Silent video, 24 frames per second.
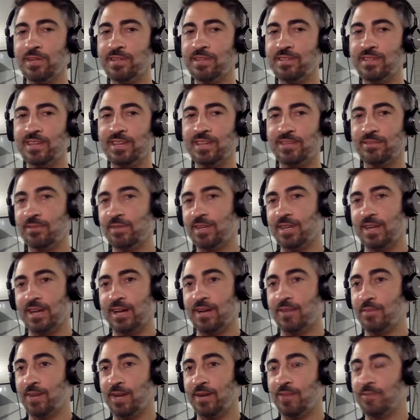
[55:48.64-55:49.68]
wins next week,
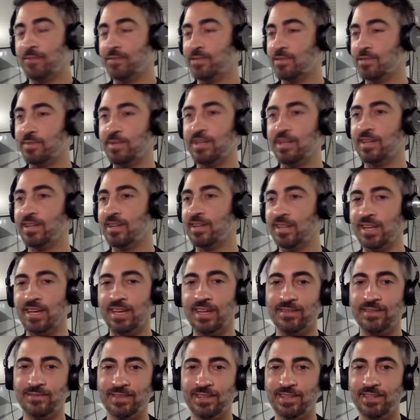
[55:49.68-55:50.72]
I'm spinning
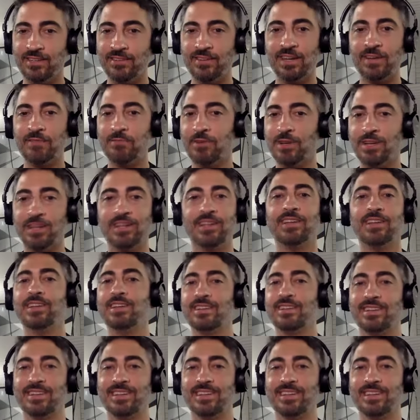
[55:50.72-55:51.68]
again. You ain't winning it.